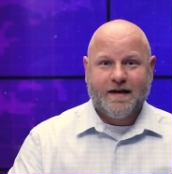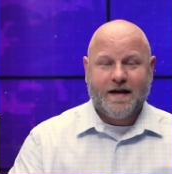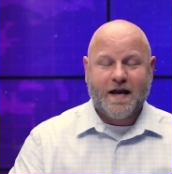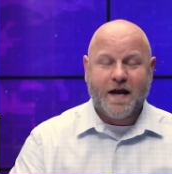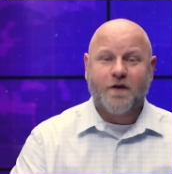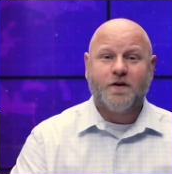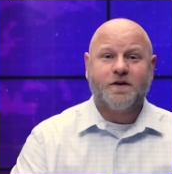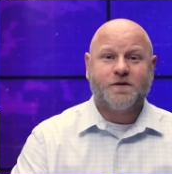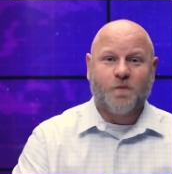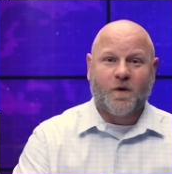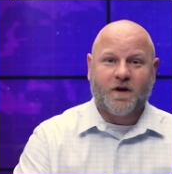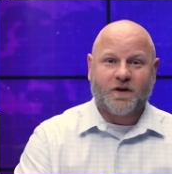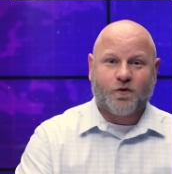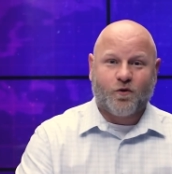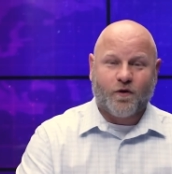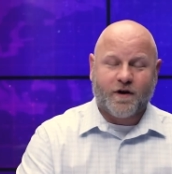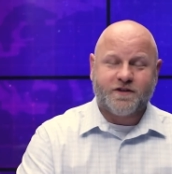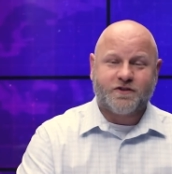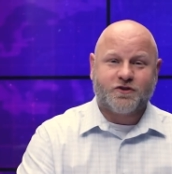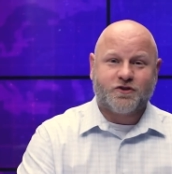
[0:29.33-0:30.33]
Here's what
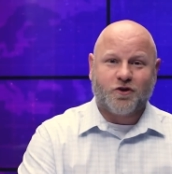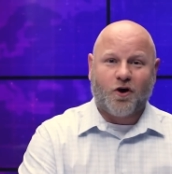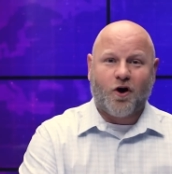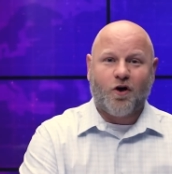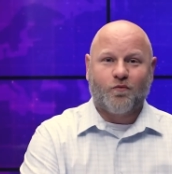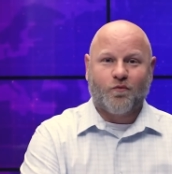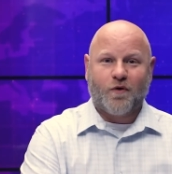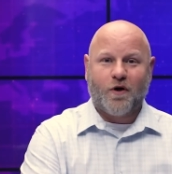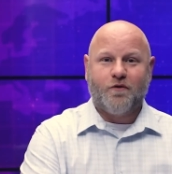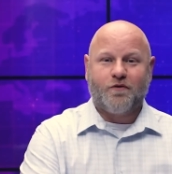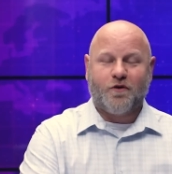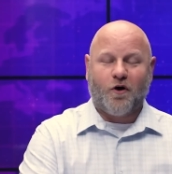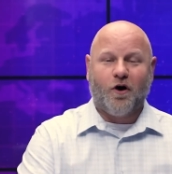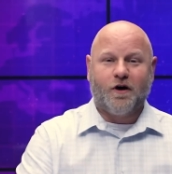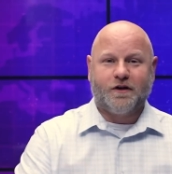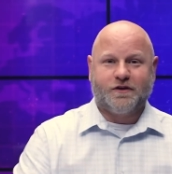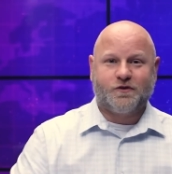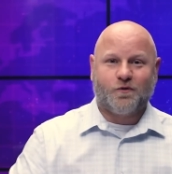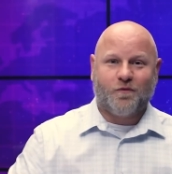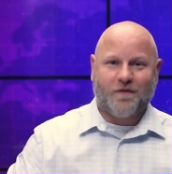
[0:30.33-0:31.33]
Crenshaw wrote
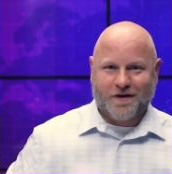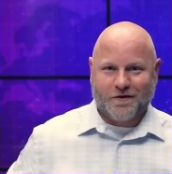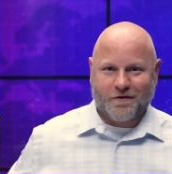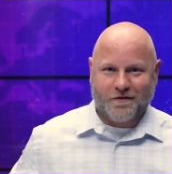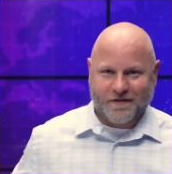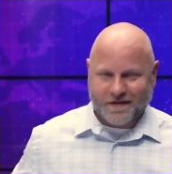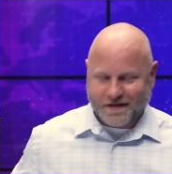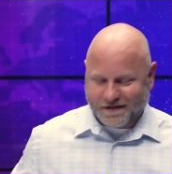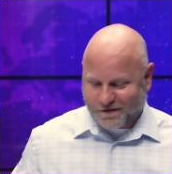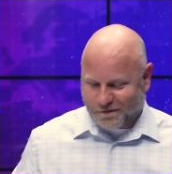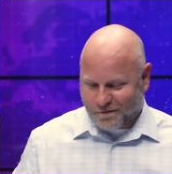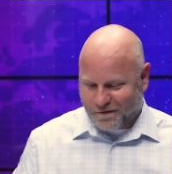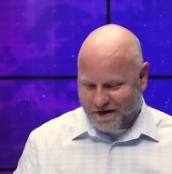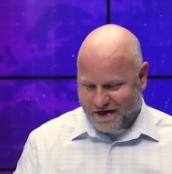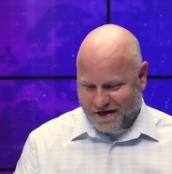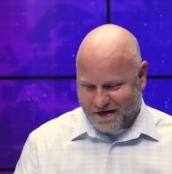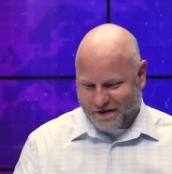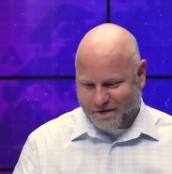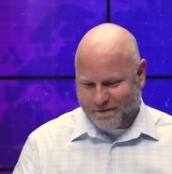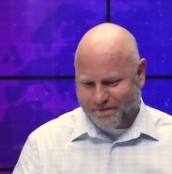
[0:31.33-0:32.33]
on Twitter this
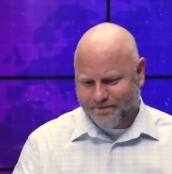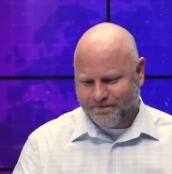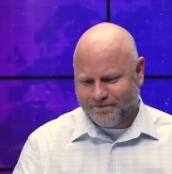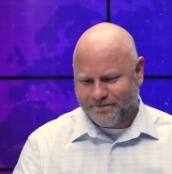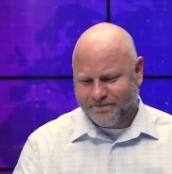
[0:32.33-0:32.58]
week.